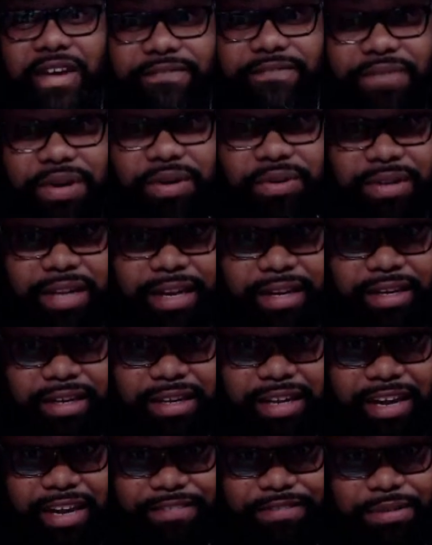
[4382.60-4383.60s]
Vote like your
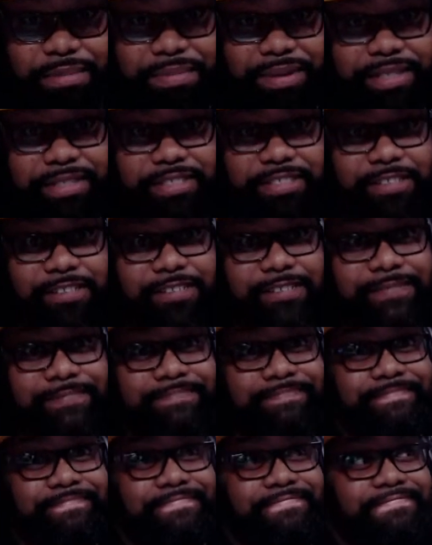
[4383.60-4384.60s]
life depends on
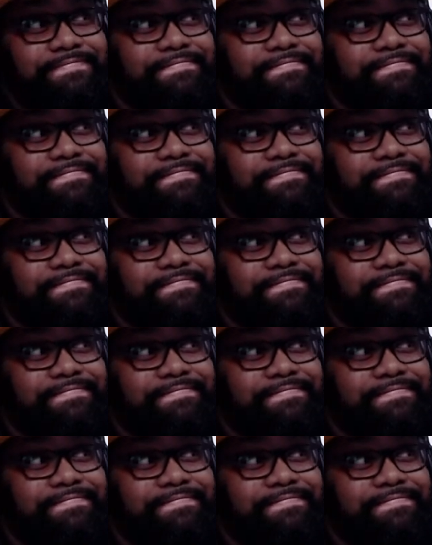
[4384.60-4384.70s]
it.